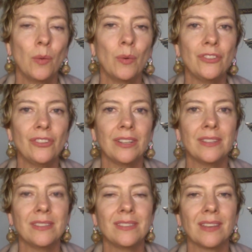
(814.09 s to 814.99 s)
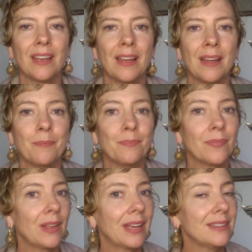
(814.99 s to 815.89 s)
which is, um,
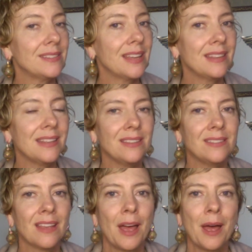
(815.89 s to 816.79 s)
like I said, these